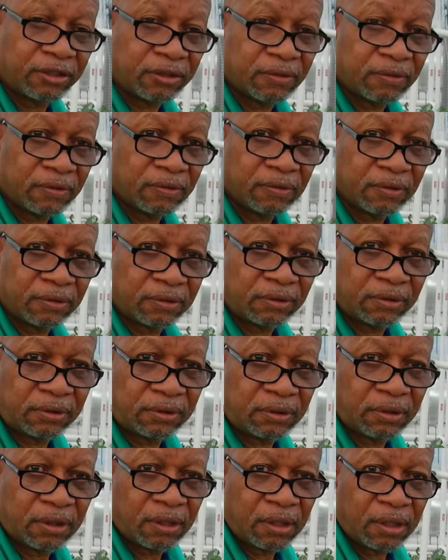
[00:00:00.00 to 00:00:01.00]
And
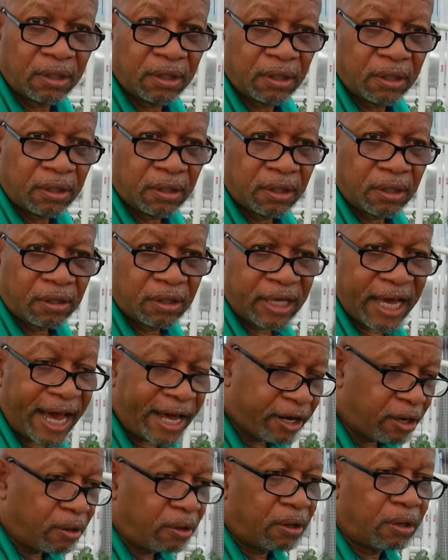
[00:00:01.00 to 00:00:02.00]
then
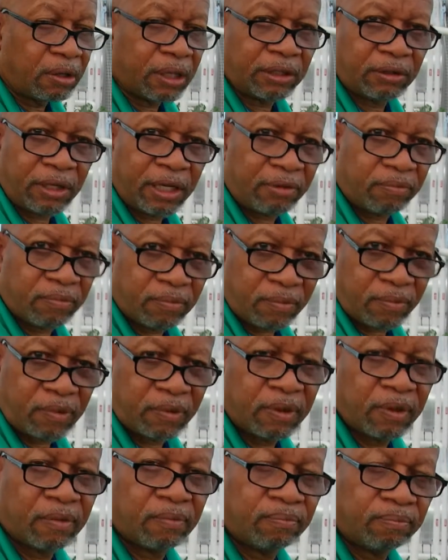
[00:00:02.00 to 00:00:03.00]
the cattle
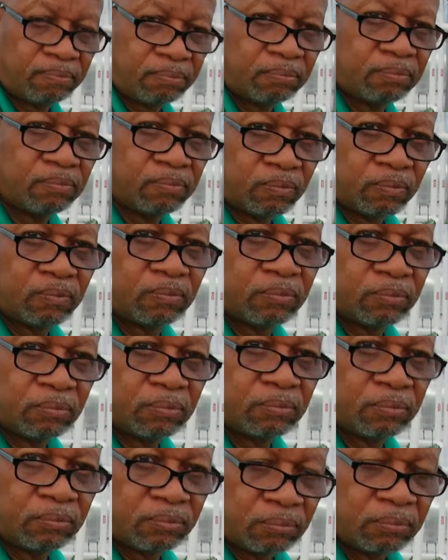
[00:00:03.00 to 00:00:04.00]
is
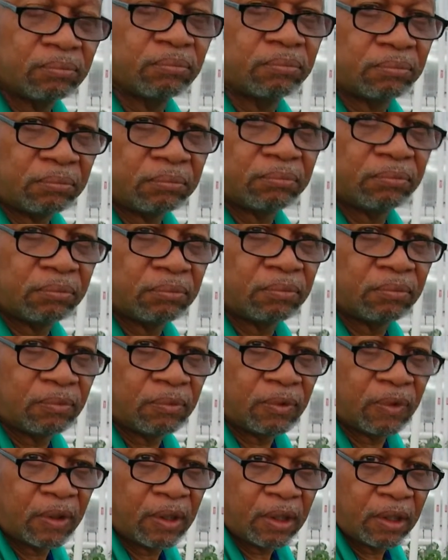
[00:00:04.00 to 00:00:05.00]
exponentially
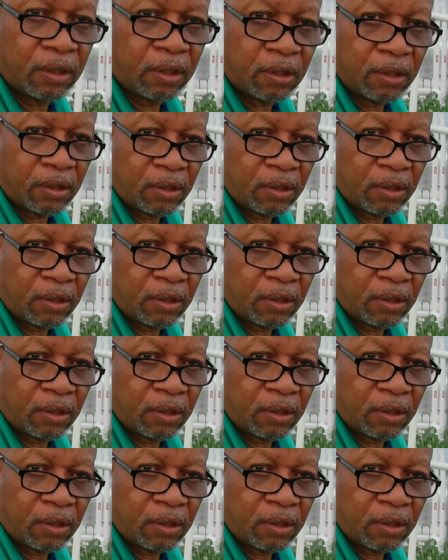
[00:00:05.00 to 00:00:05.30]
above that.